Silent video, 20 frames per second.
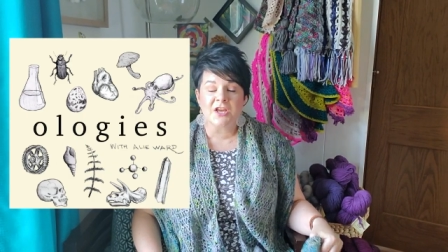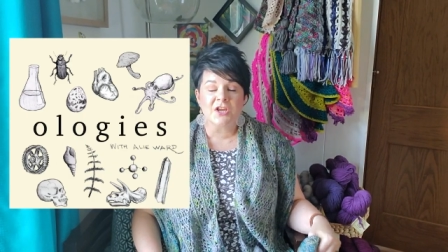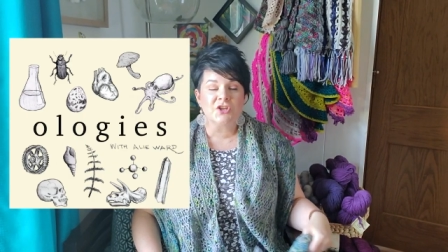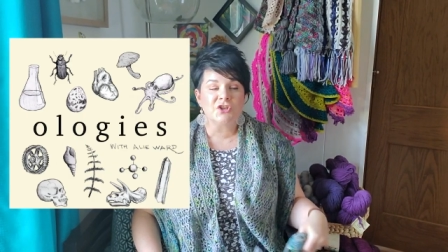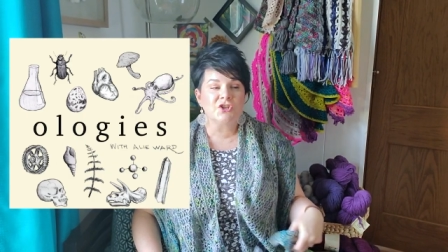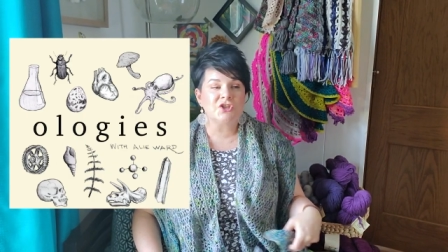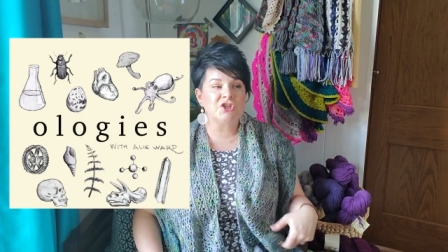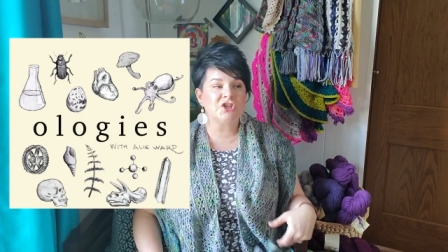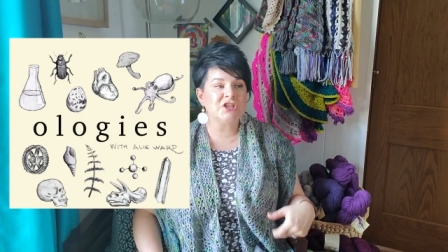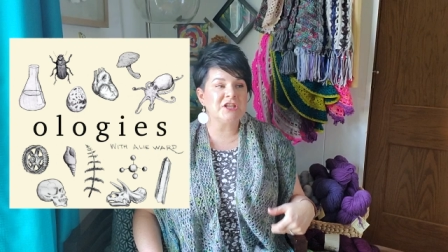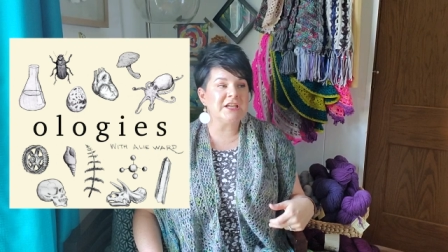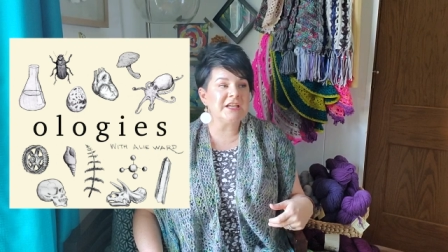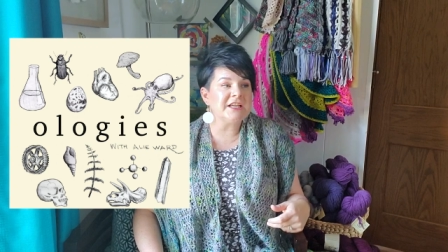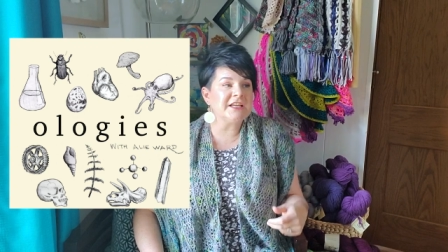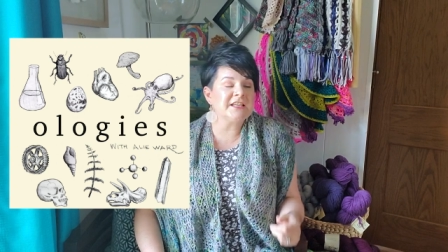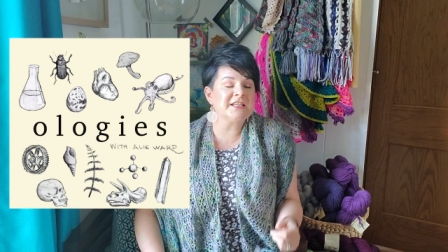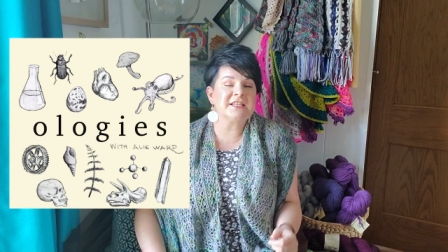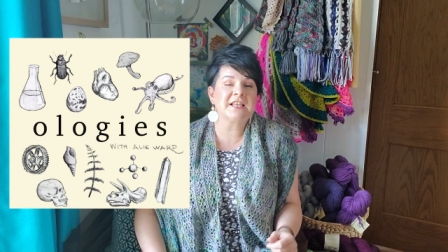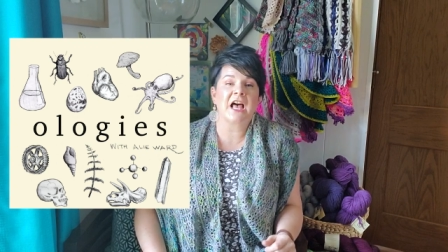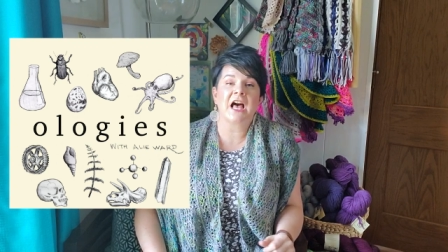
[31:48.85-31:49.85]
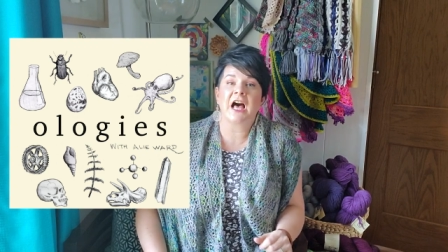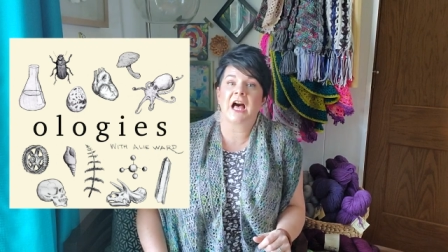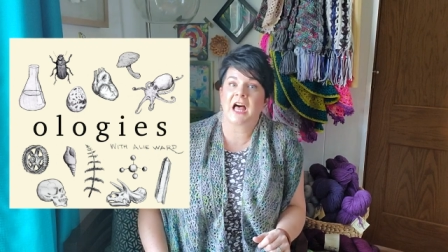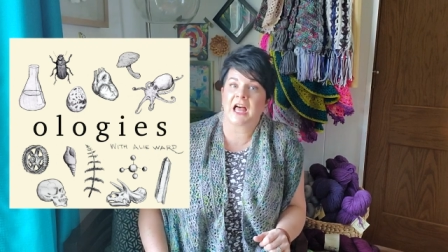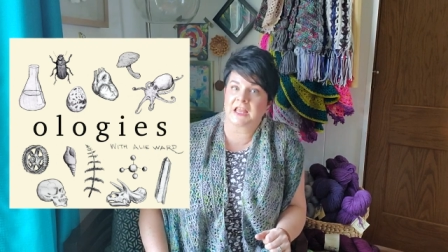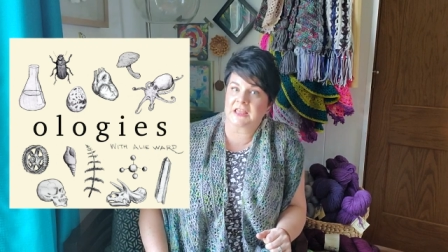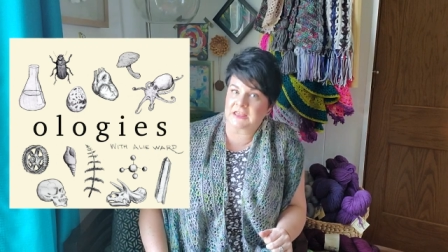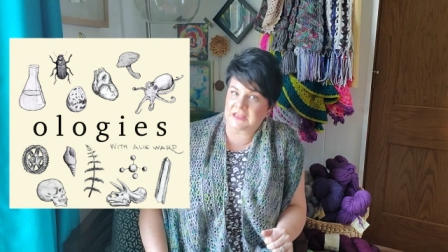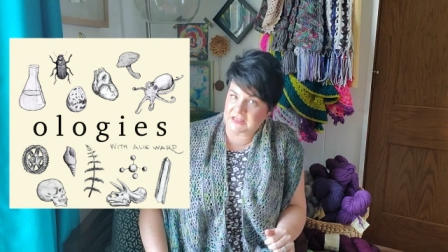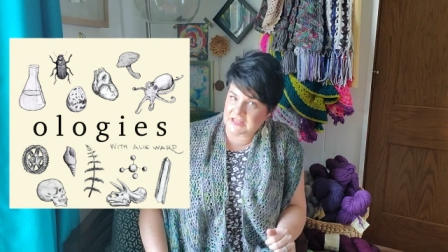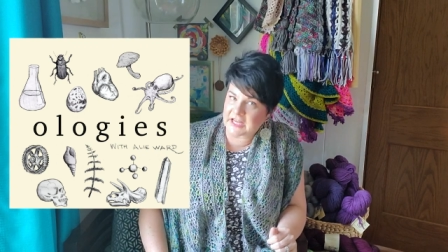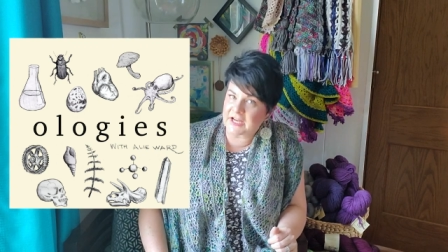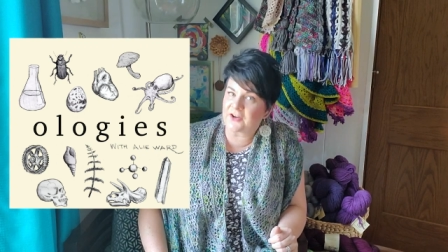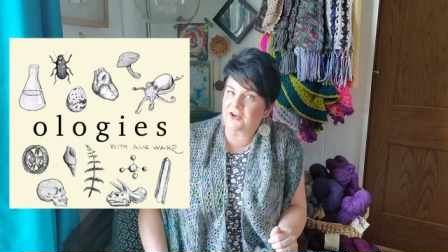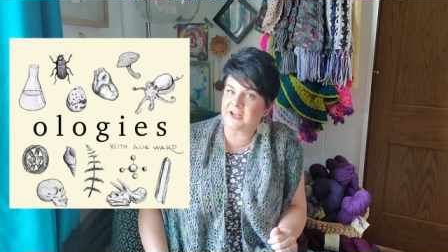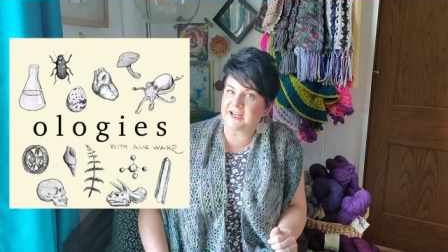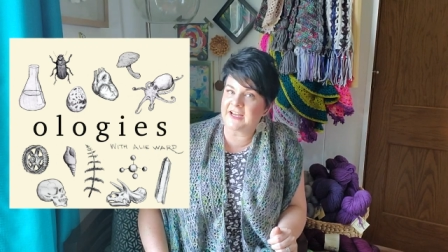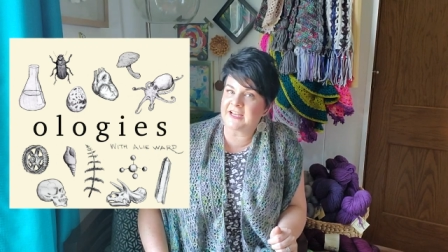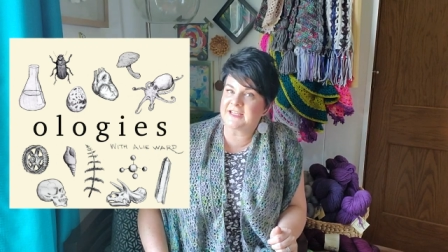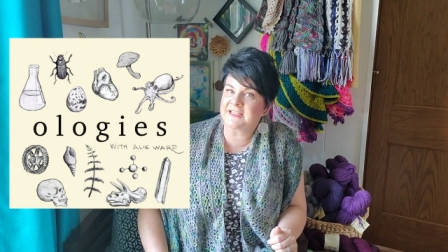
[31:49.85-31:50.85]
She is
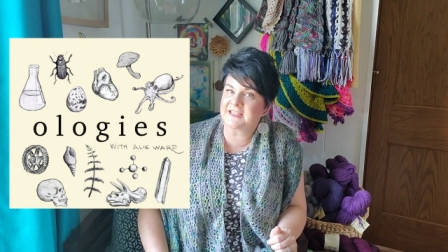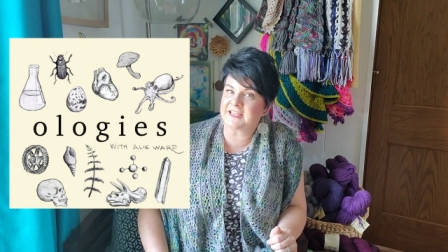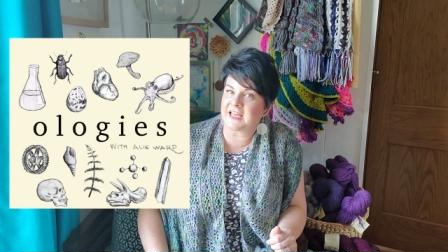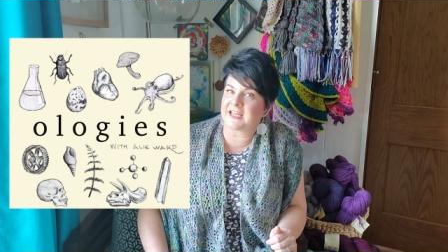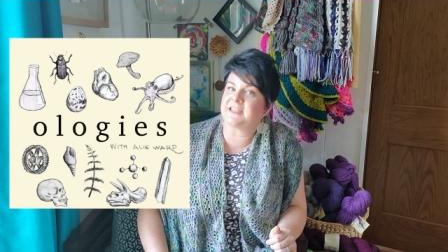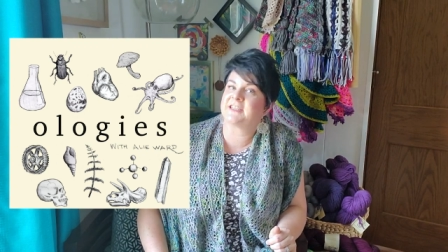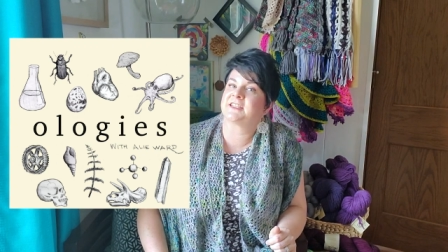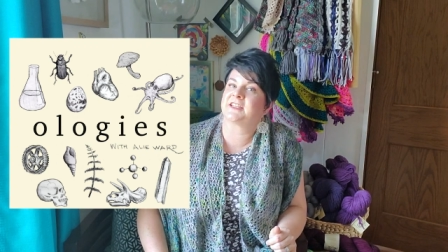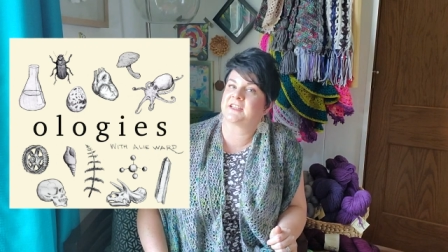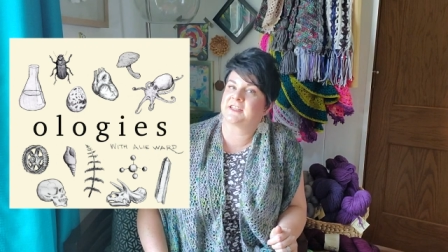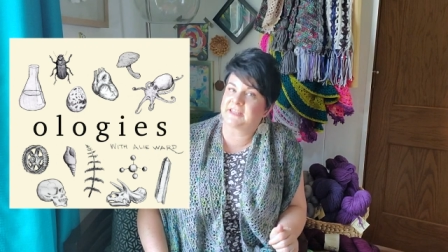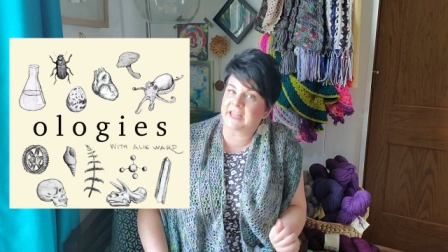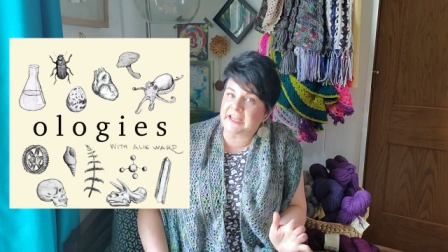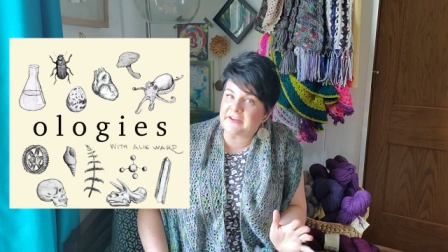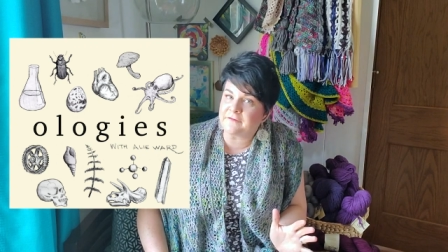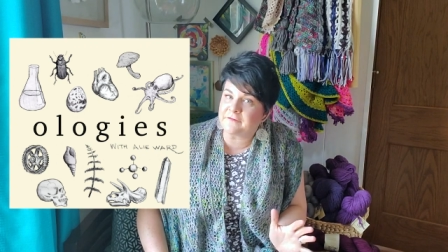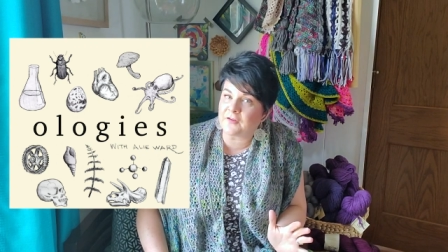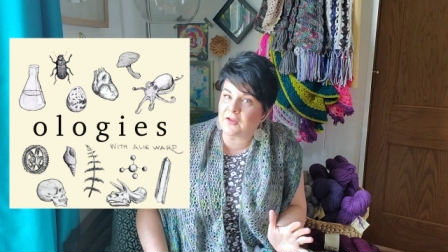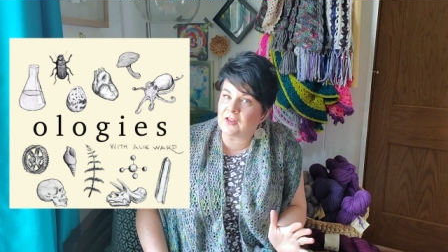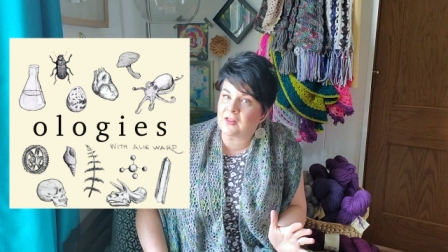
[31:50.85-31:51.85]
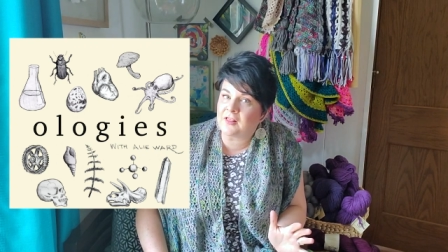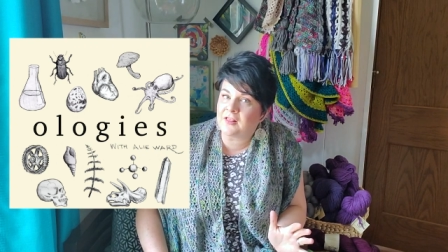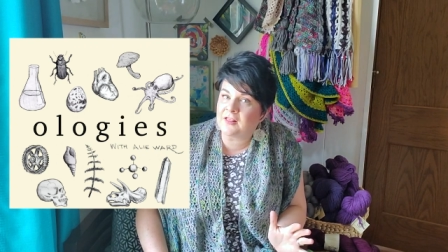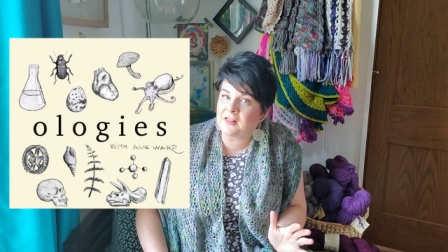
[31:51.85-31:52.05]
hilarious and delightful.